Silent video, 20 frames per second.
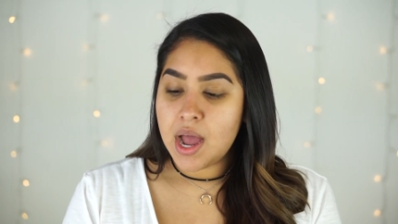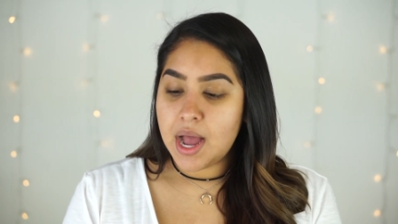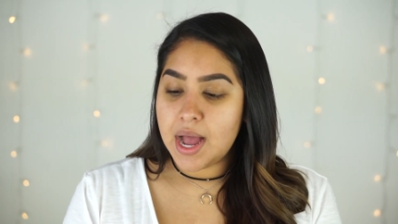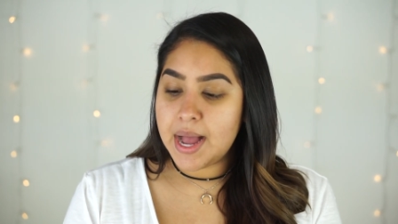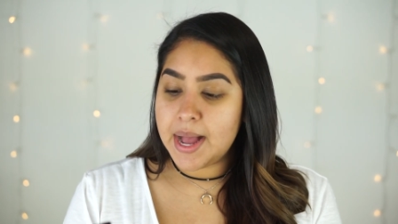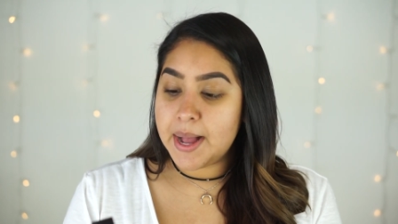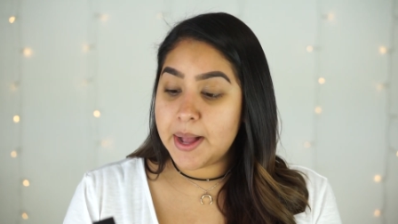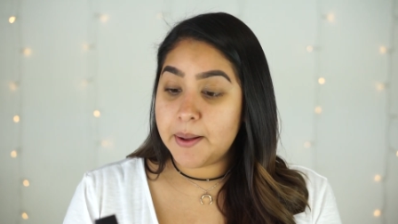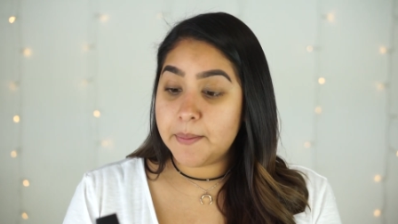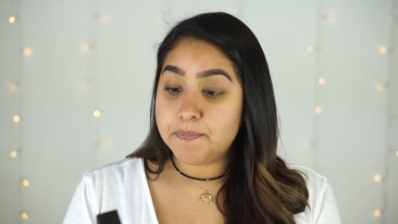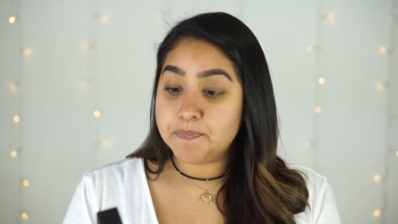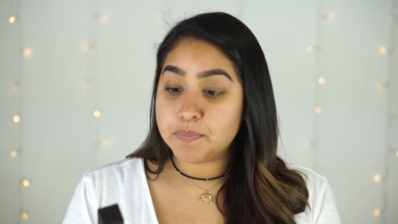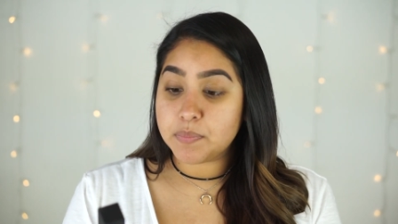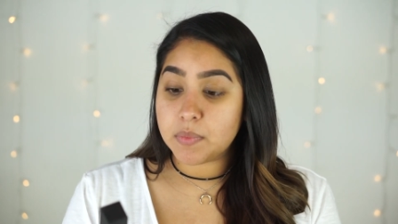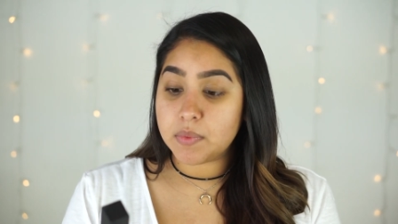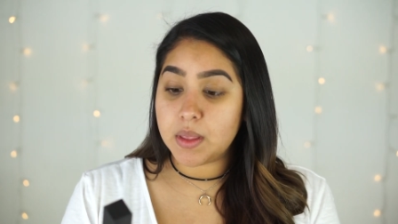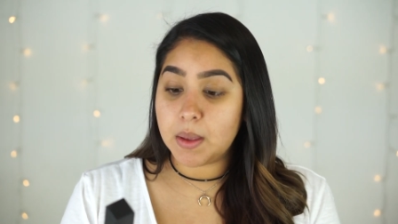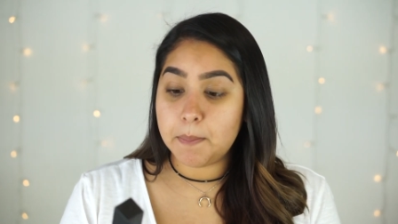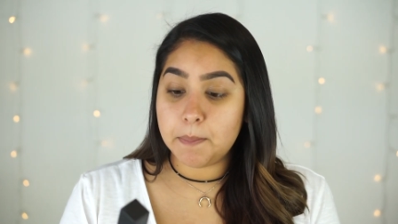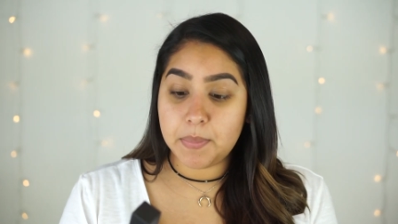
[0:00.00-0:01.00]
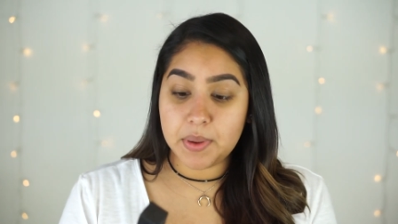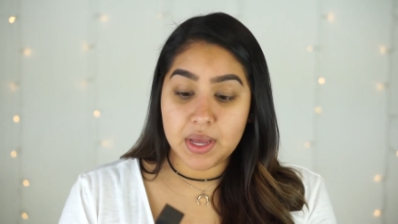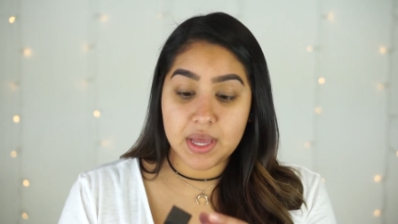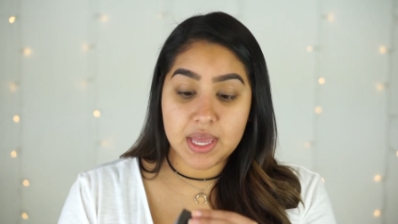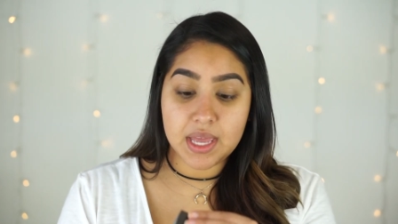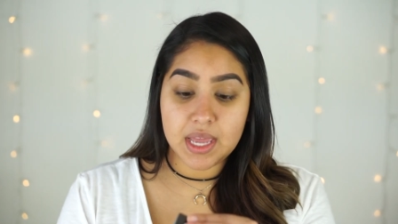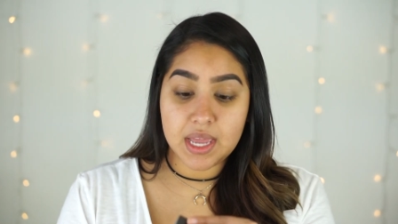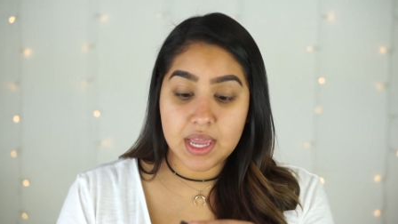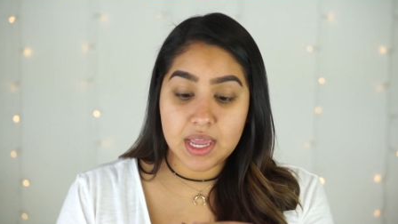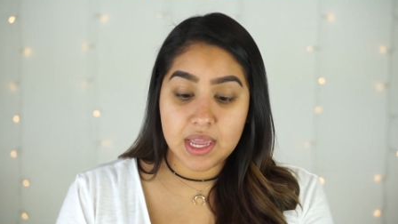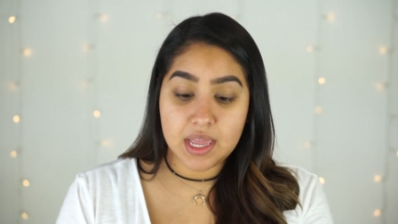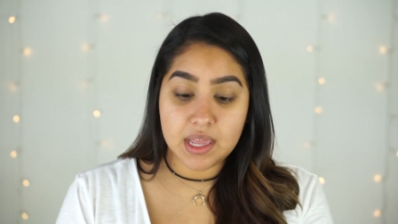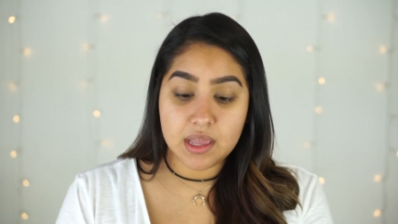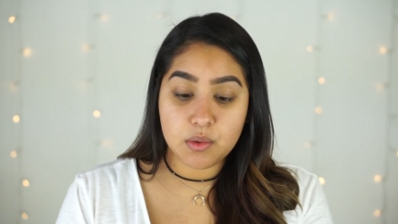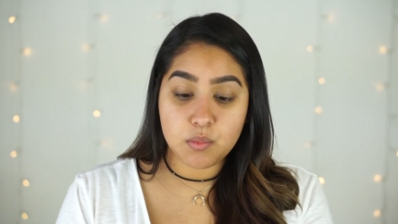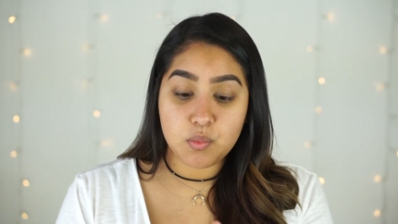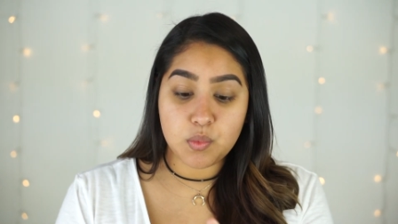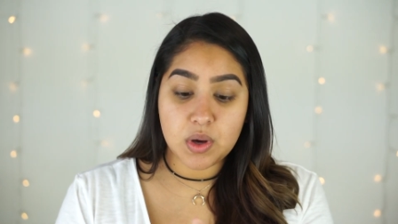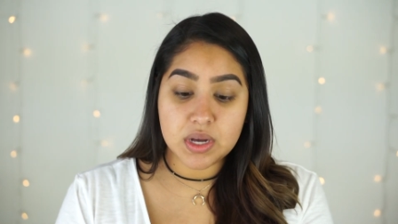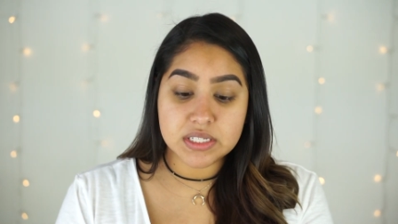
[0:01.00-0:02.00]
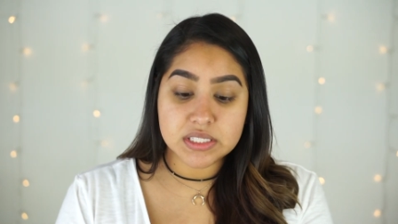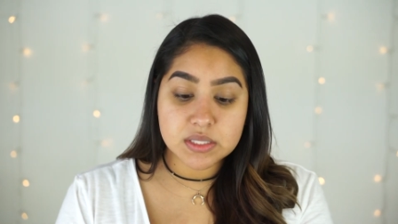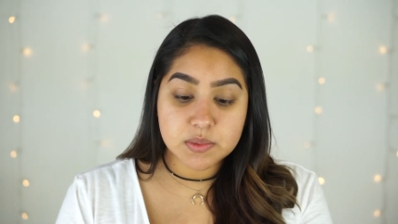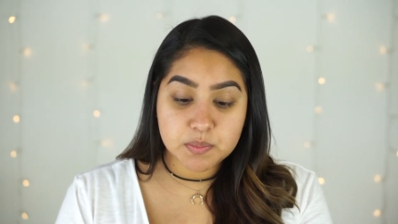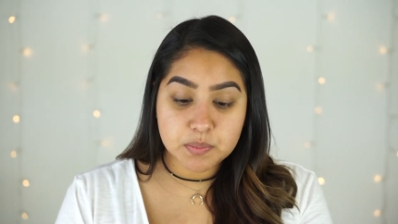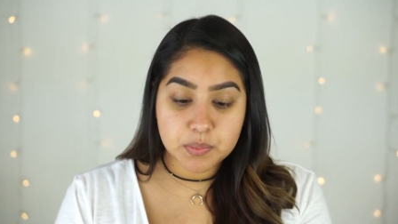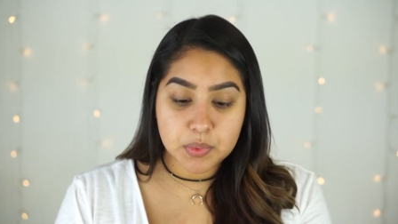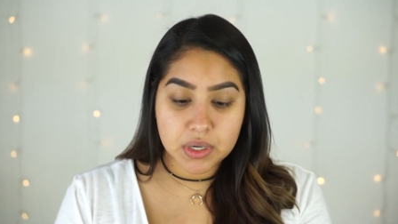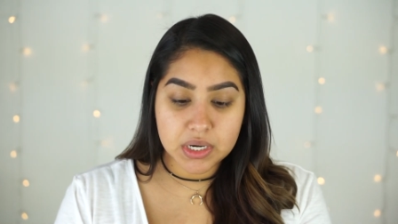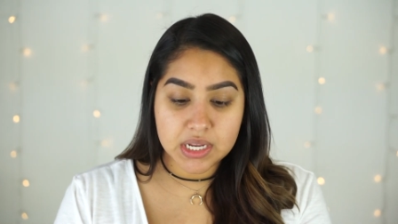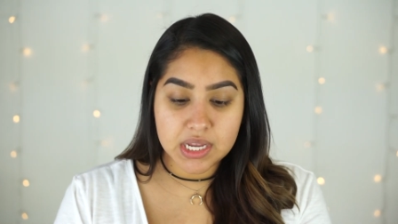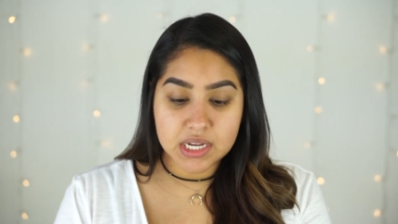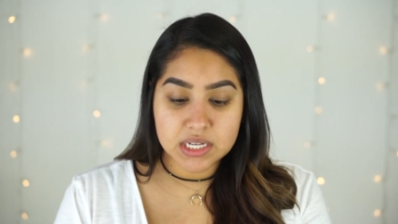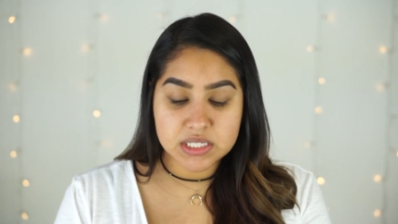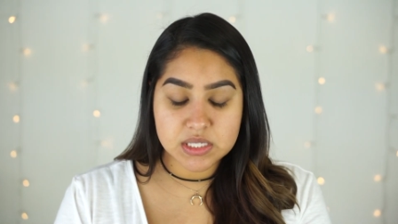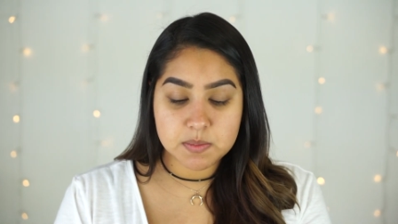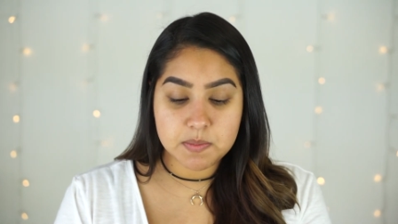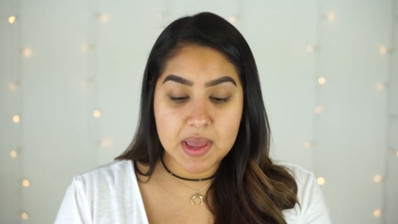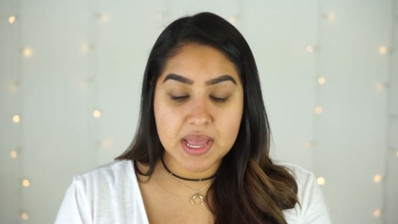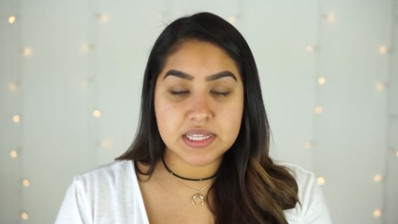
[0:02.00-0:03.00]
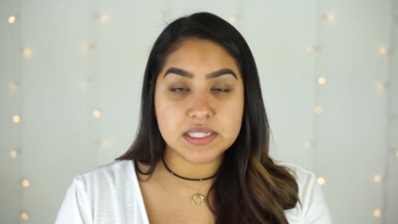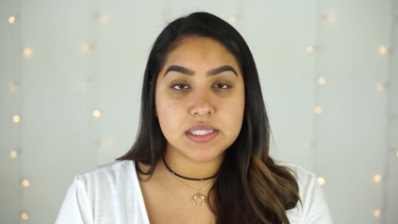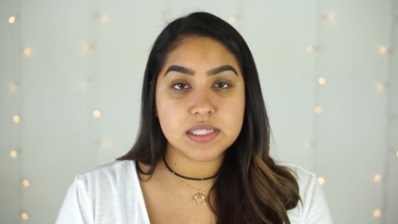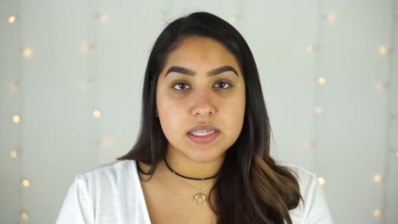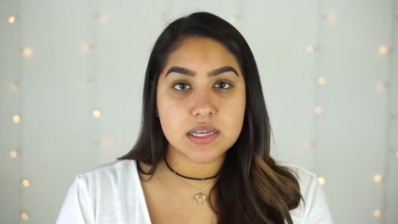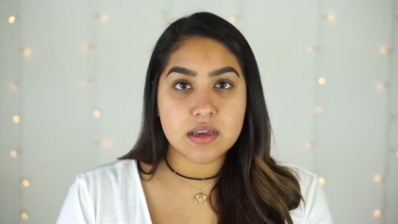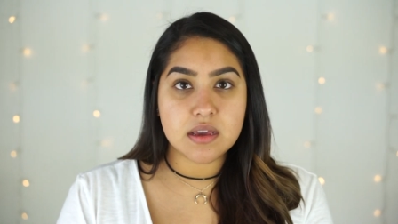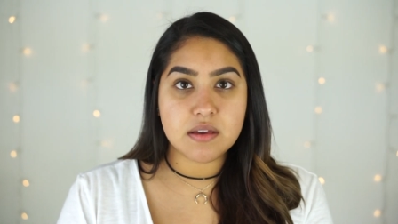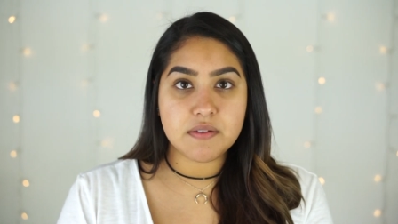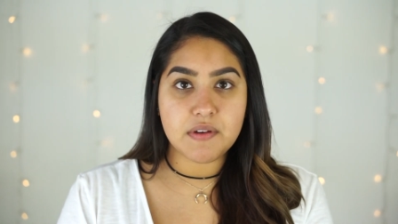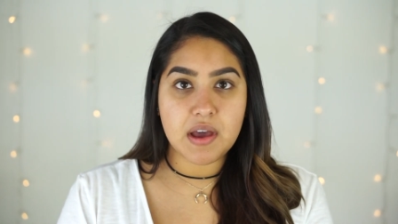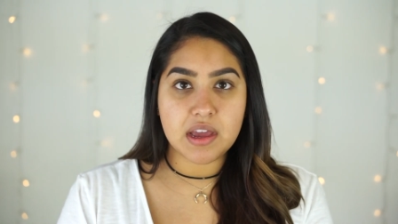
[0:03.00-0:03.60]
But it was pretty expensive.